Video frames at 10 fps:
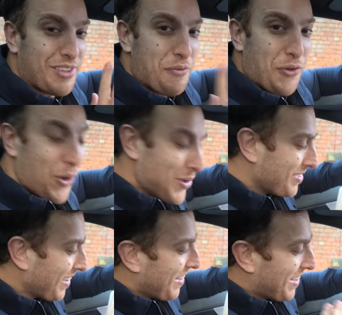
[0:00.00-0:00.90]
so the food
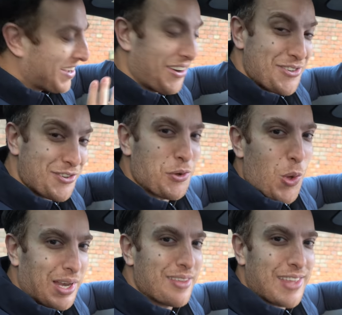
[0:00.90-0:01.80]
is here. Can I just
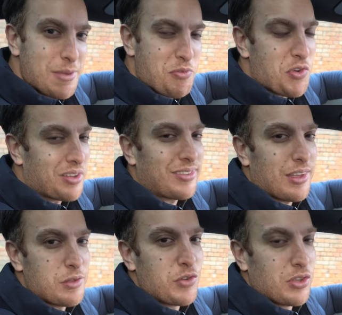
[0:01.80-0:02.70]
quickly say before I
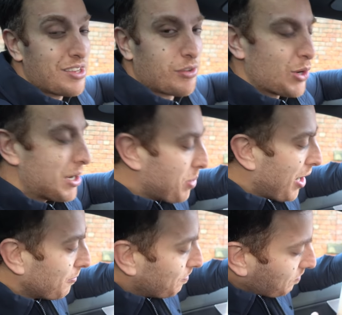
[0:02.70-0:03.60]
start the review, this is weird,
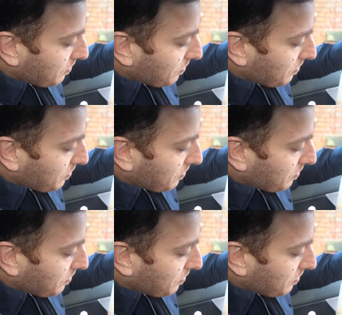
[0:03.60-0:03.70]
but